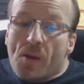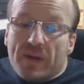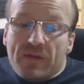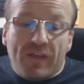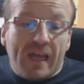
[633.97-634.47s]

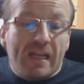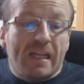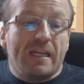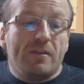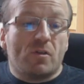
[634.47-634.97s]
But if they
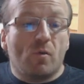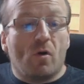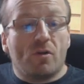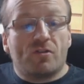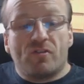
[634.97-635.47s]
lean
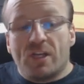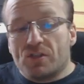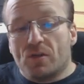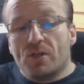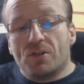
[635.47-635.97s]
towards
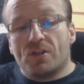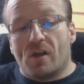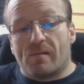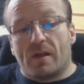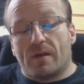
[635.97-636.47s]
traditional
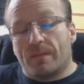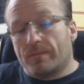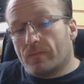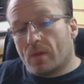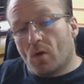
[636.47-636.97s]
dungeoneering
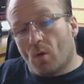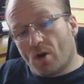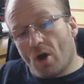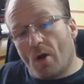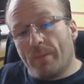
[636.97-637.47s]
or
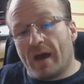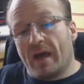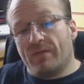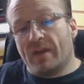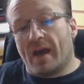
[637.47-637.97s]

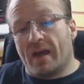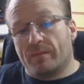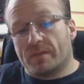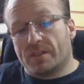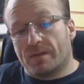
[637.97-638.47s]
combat heavy
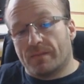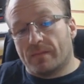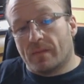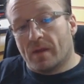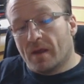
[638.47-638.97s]
games,
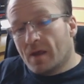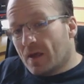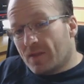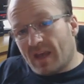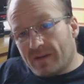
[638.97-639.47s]

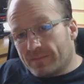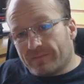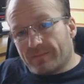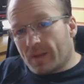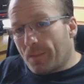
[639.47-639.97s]
then
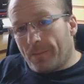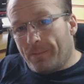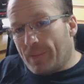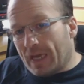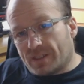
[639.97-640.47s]

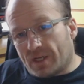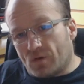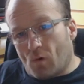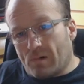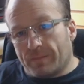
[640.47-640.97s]
best
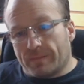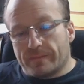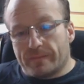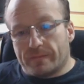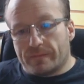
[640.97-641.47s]
ignore it.
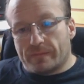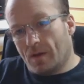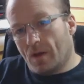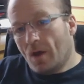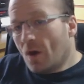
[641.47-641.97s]

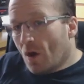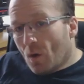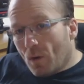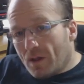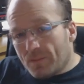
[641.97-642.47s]

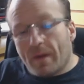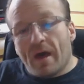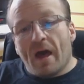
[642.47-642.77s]
Well,